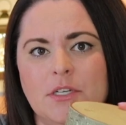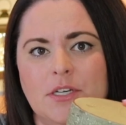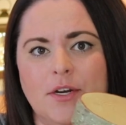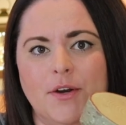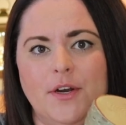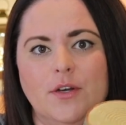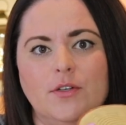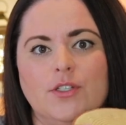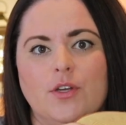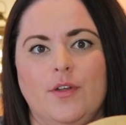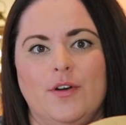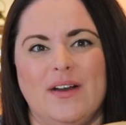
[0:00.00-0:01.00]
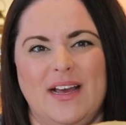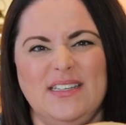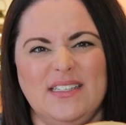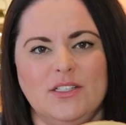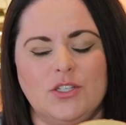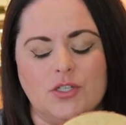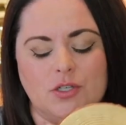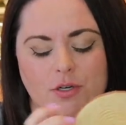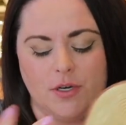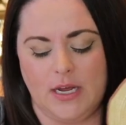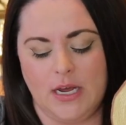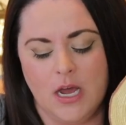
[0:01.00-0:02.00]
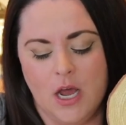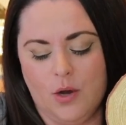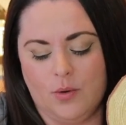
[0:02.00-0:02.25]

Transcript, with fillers: material so they're nice and sturdy